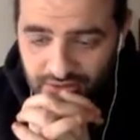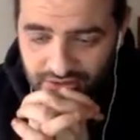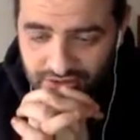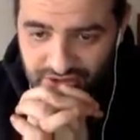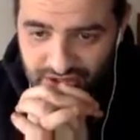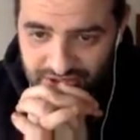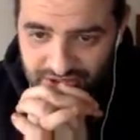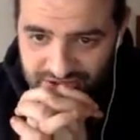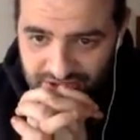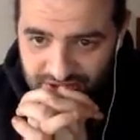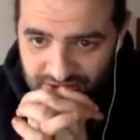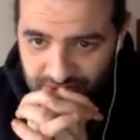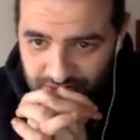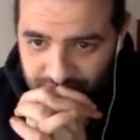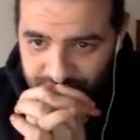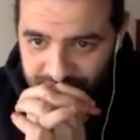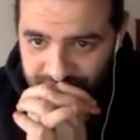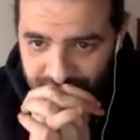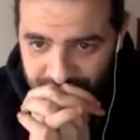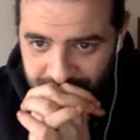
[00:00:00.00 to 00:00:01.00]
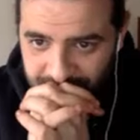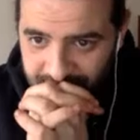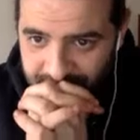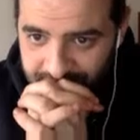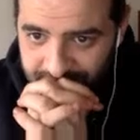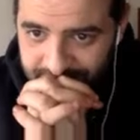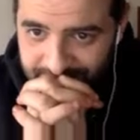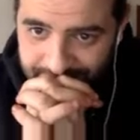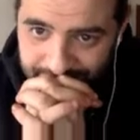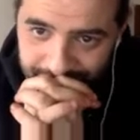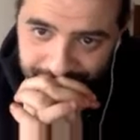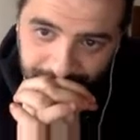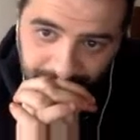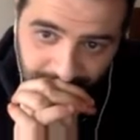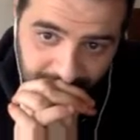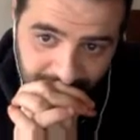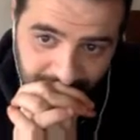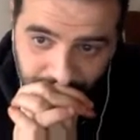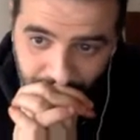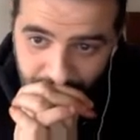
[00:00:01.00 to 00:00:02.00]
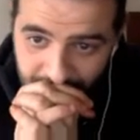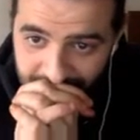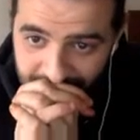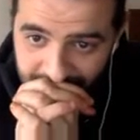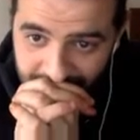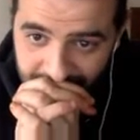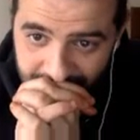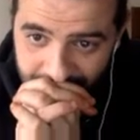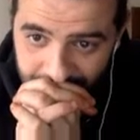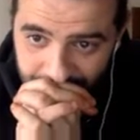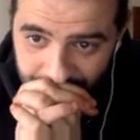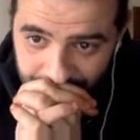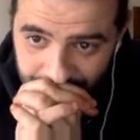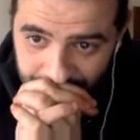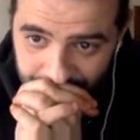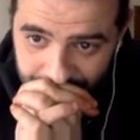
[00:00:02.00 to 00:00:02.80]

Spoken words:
Jaja Koofus Plumlee? It's a way to go.